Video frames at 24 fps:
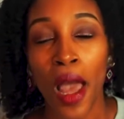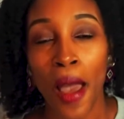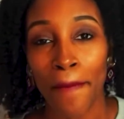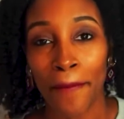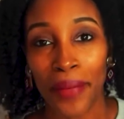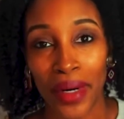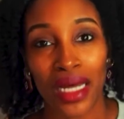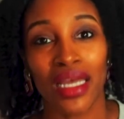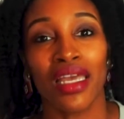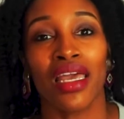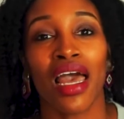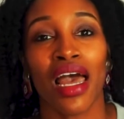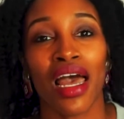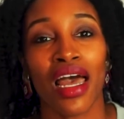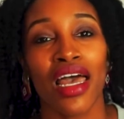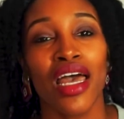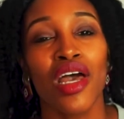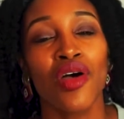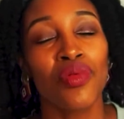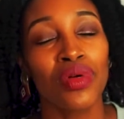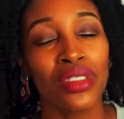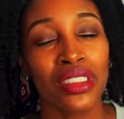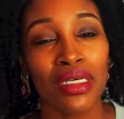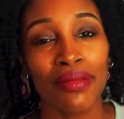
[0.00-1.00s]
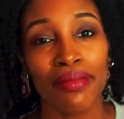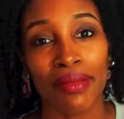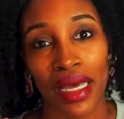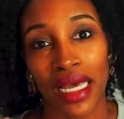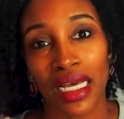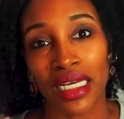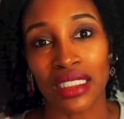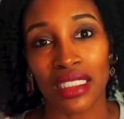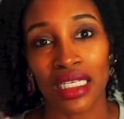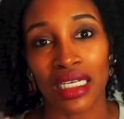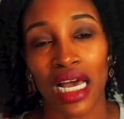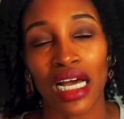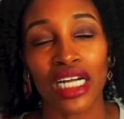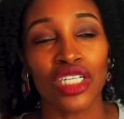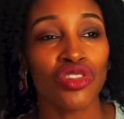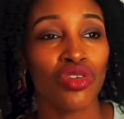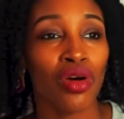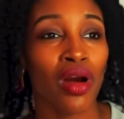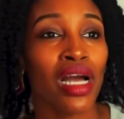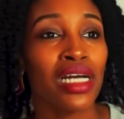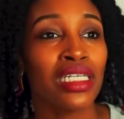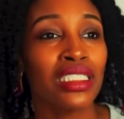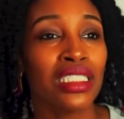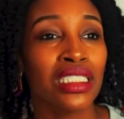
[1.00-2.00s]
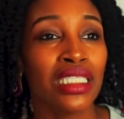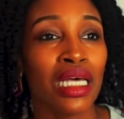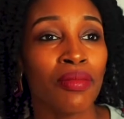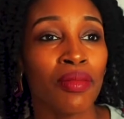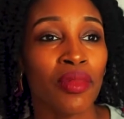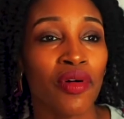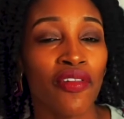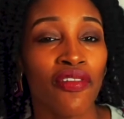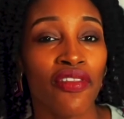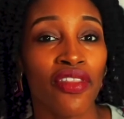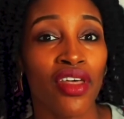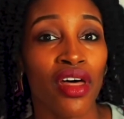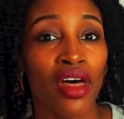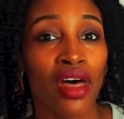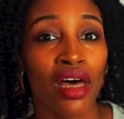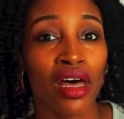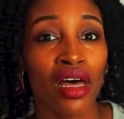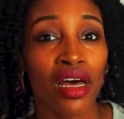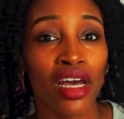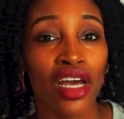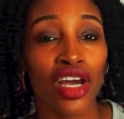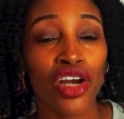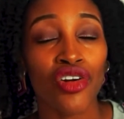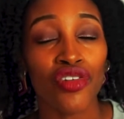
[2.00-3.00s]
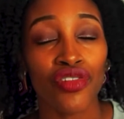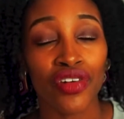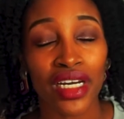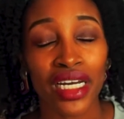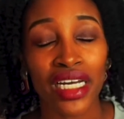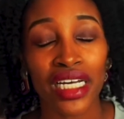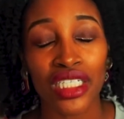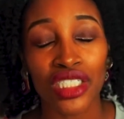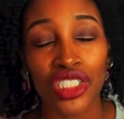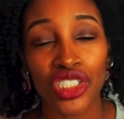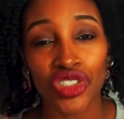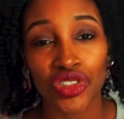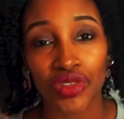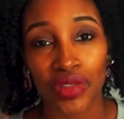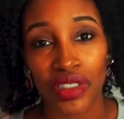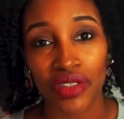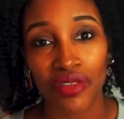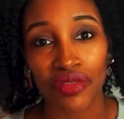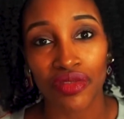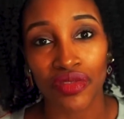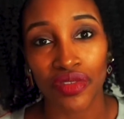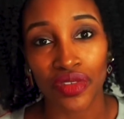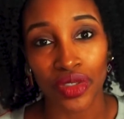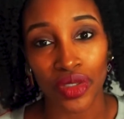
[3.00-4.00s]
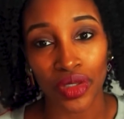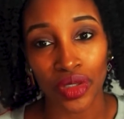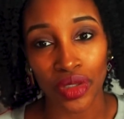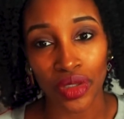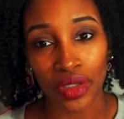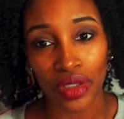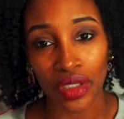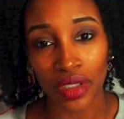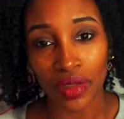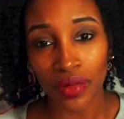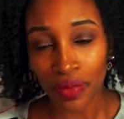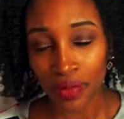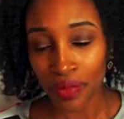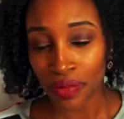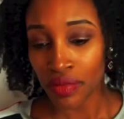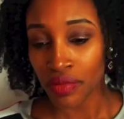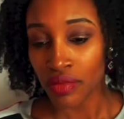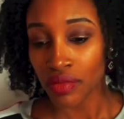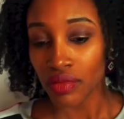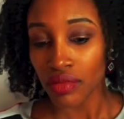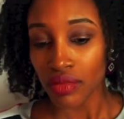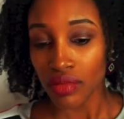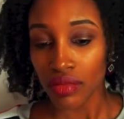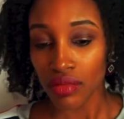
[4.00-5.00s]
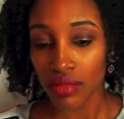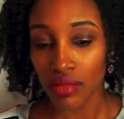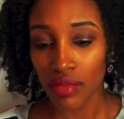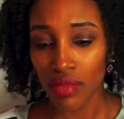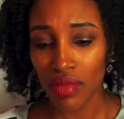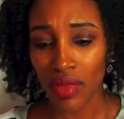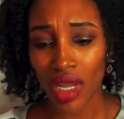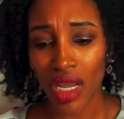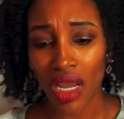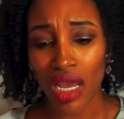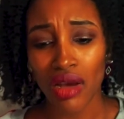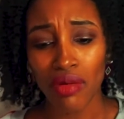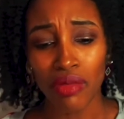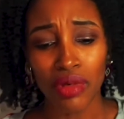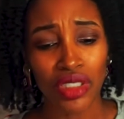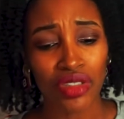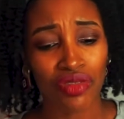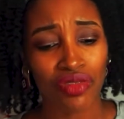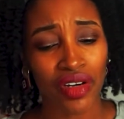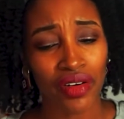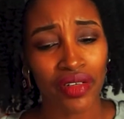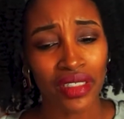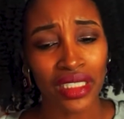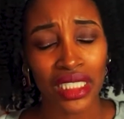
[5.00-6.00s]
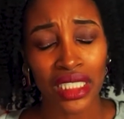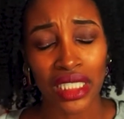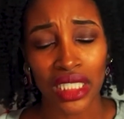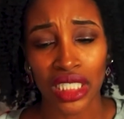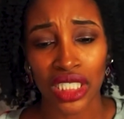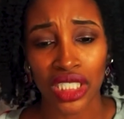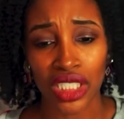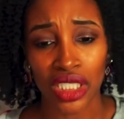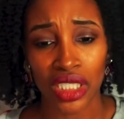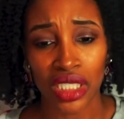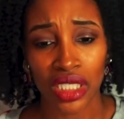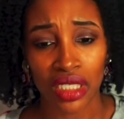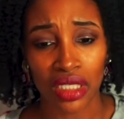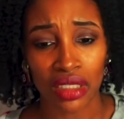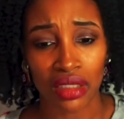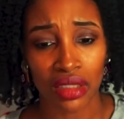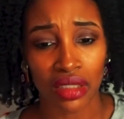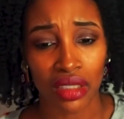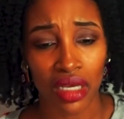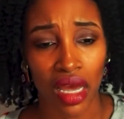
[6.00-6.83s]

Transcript: But yeah, it was amazing. I tried some of the Korean street food. It was very delicious.